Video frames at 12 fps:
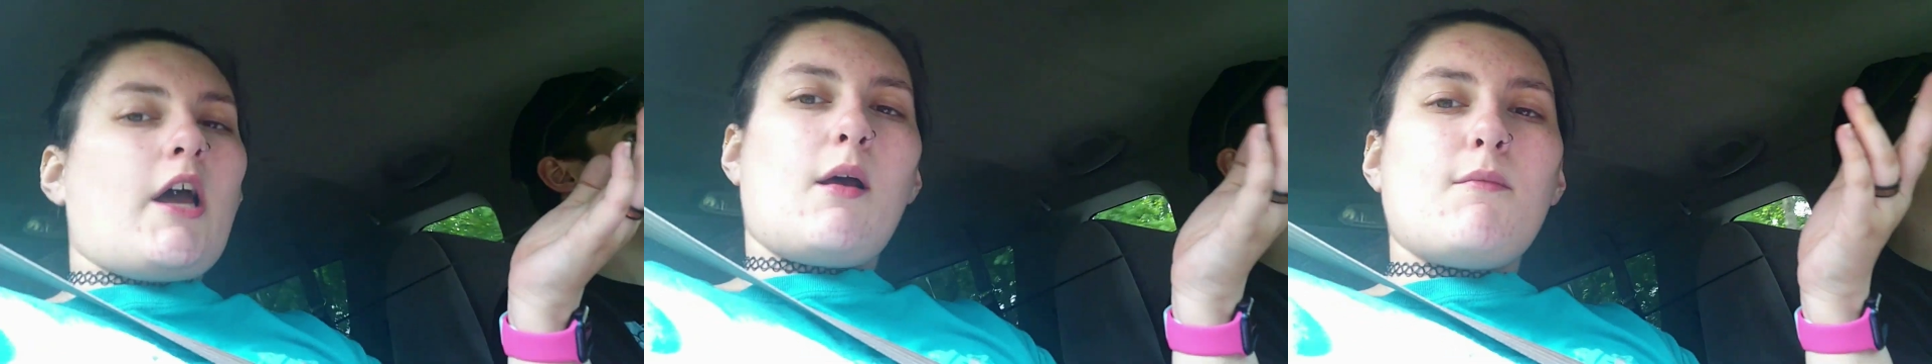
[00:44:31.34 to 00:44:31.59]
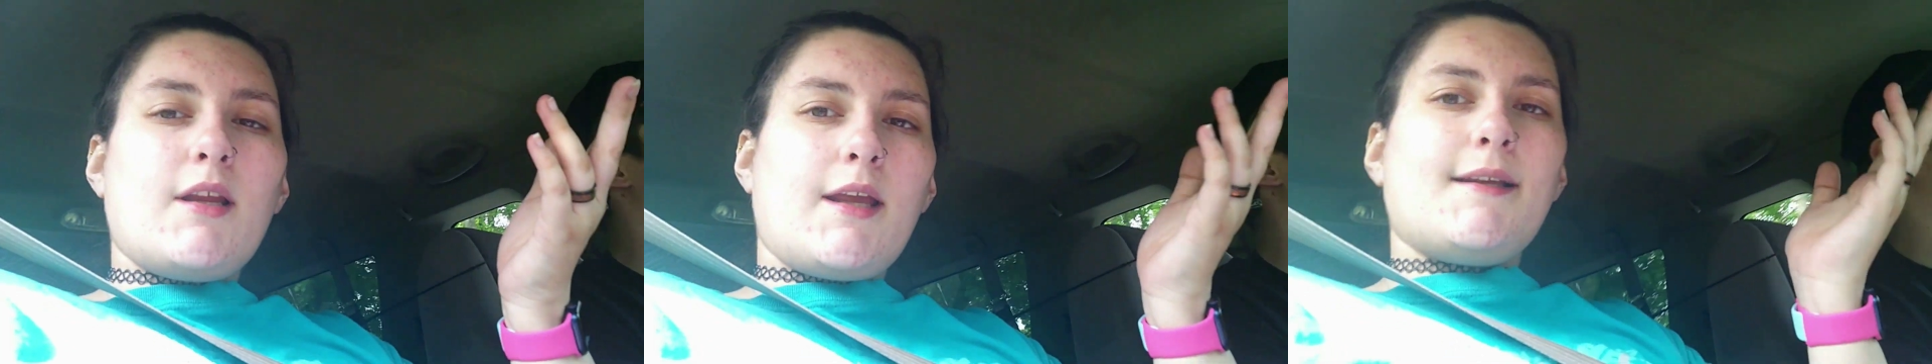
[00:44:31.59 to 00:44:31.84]
and
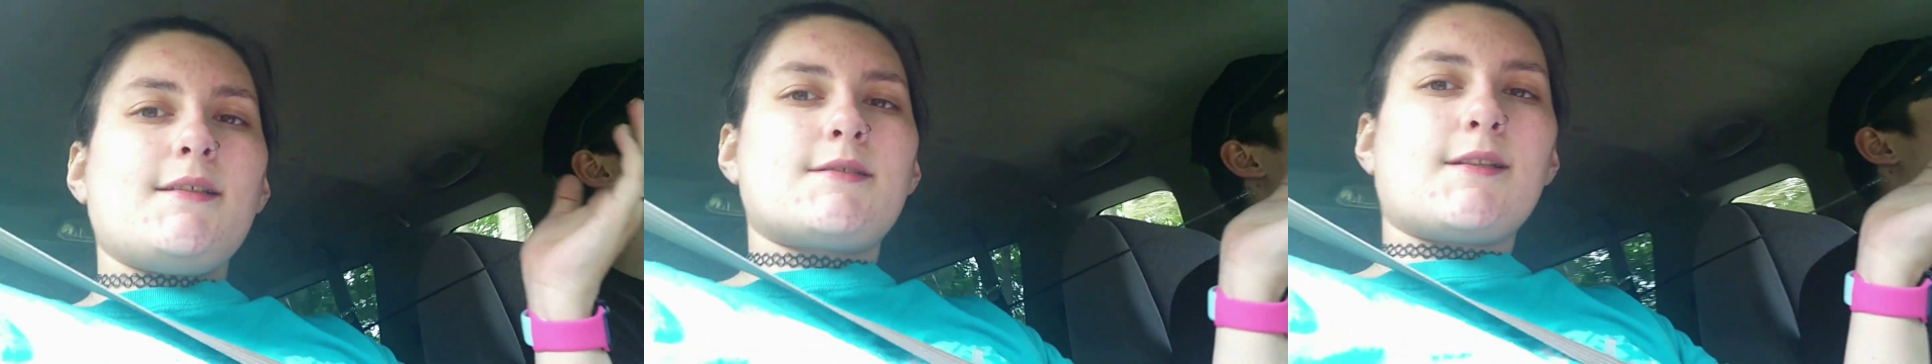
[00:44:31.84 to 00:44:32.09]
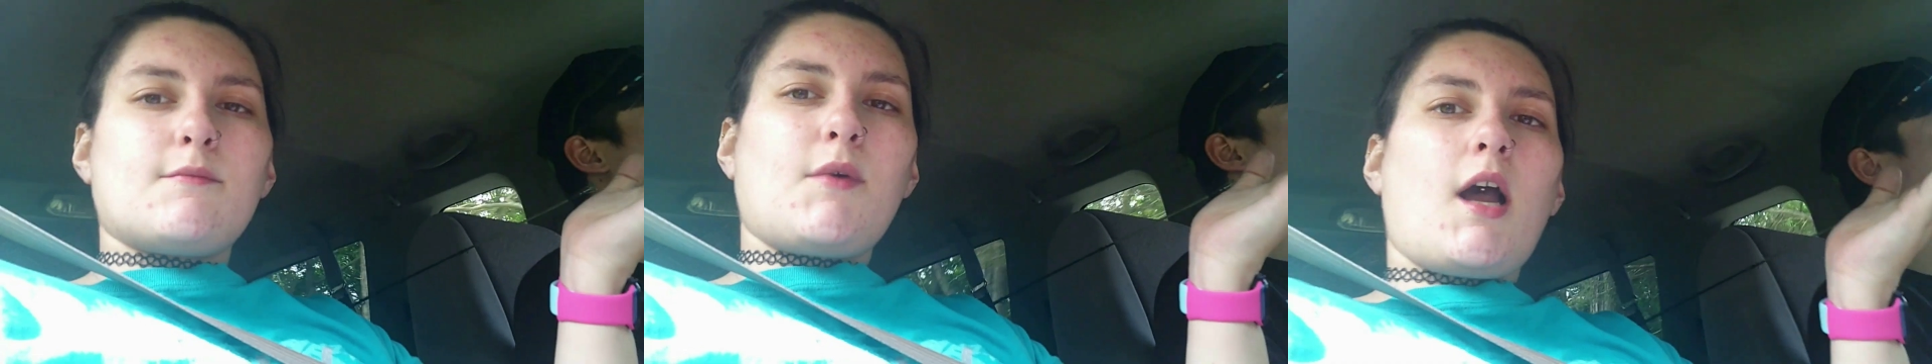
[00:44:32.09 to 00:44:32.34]
I'm gonna get
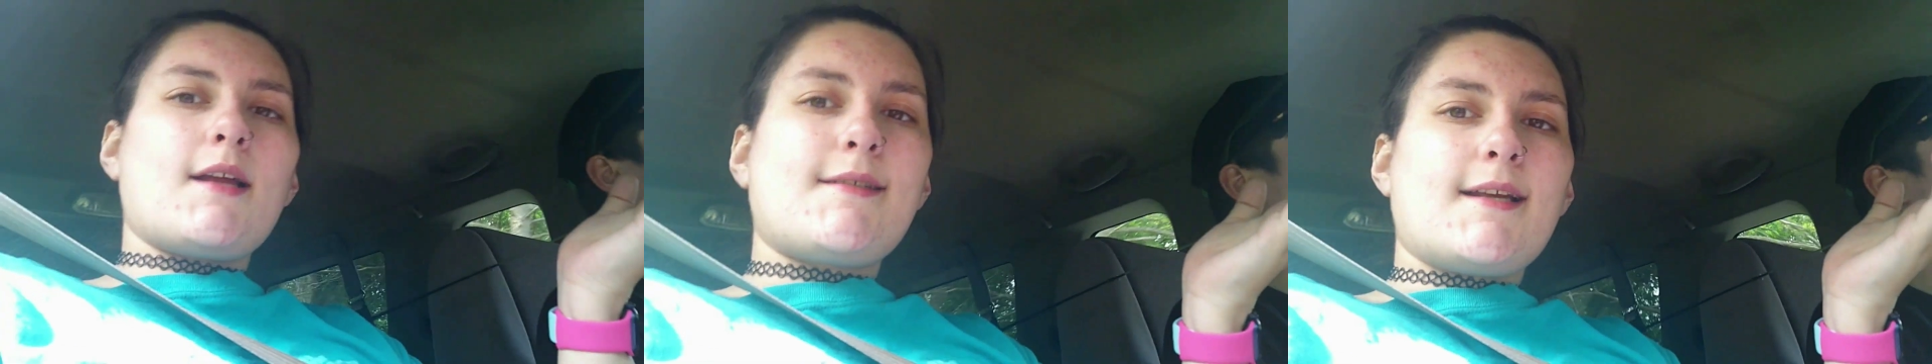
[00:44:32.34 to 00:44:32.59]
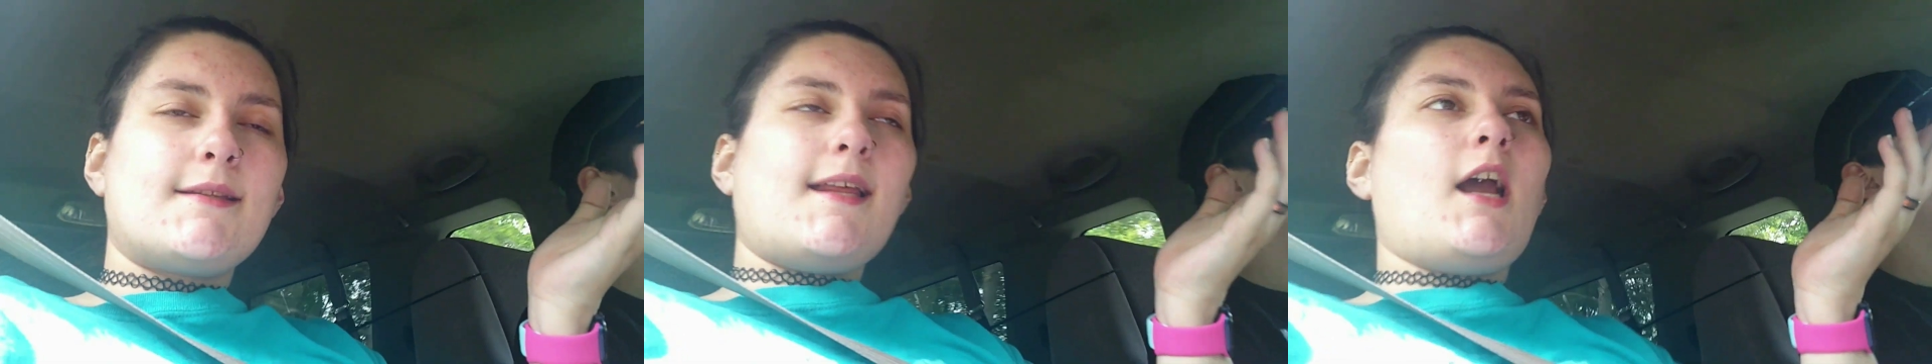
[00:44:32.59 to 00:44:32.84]
some
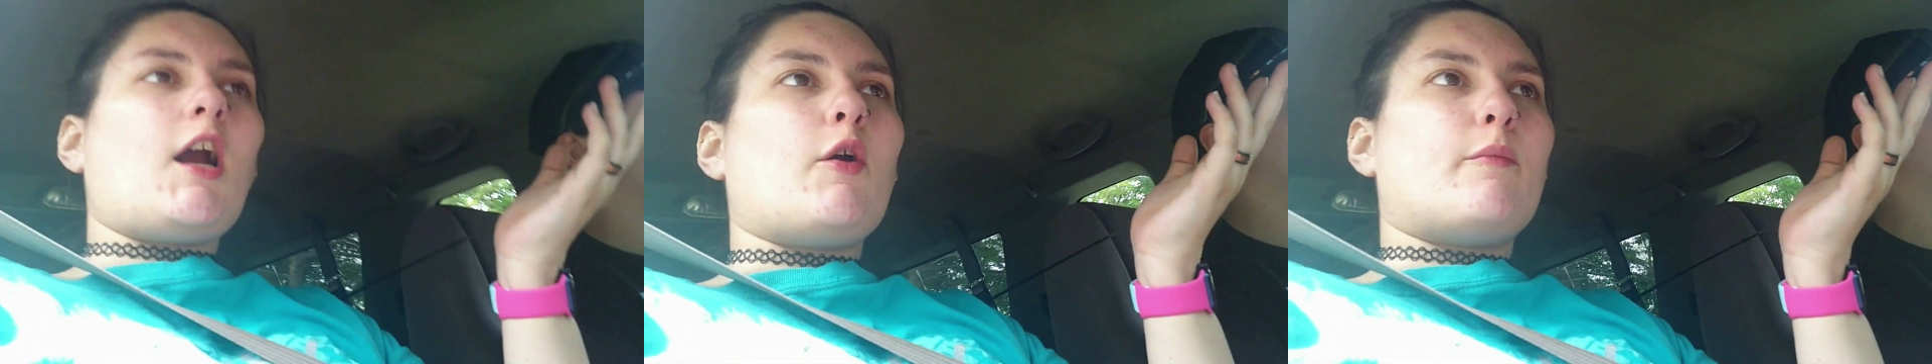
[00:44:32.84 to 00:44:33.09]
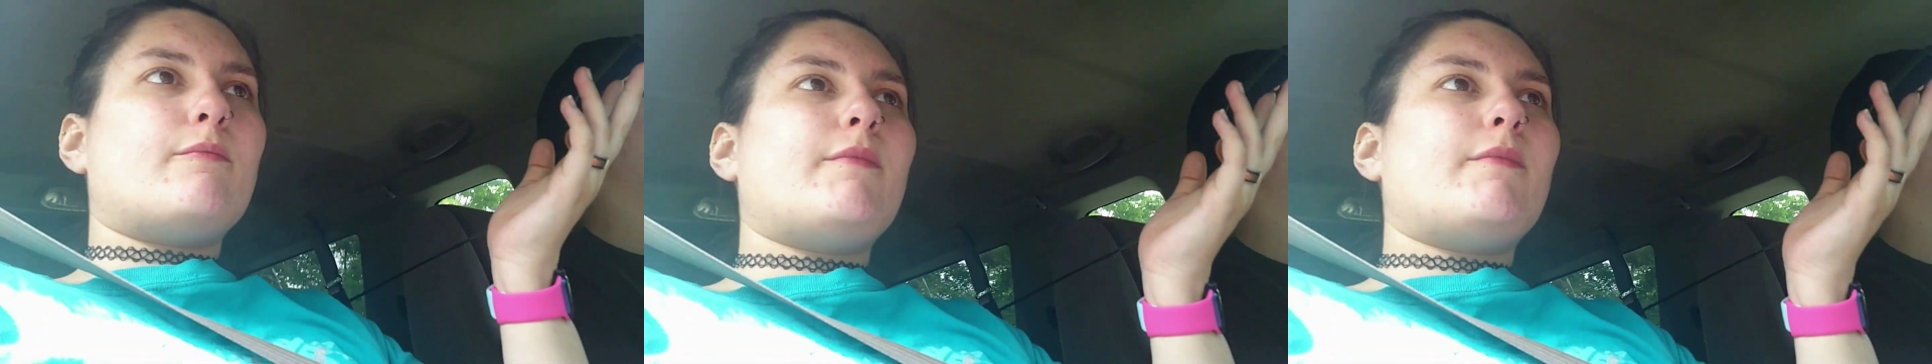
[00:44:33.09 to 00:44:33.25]
content there,